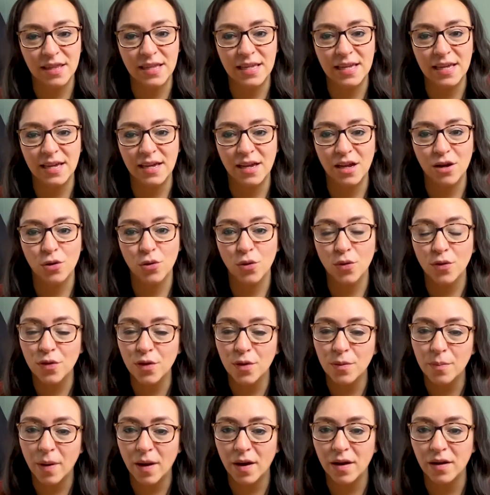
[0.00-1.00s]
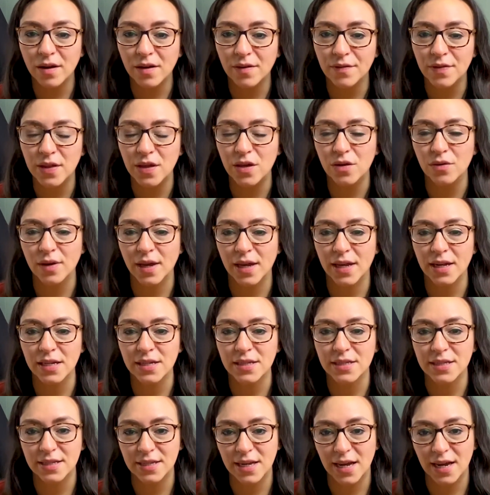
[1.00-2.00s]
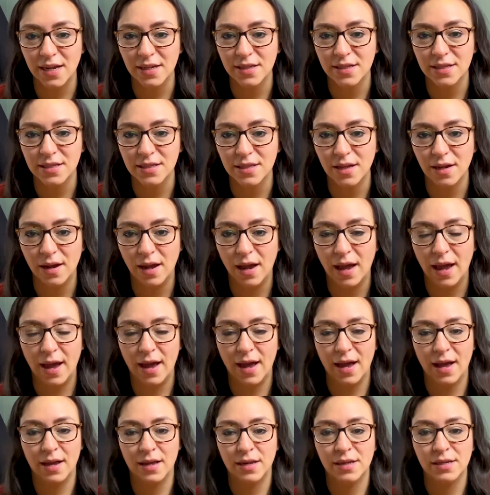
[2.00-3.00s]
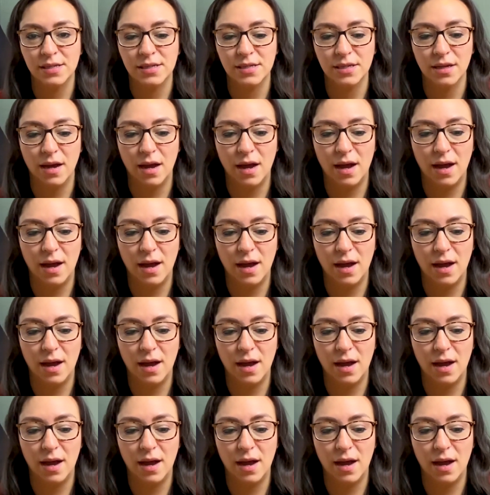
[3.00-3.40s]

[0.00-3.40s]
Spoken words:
the northern part of the United States and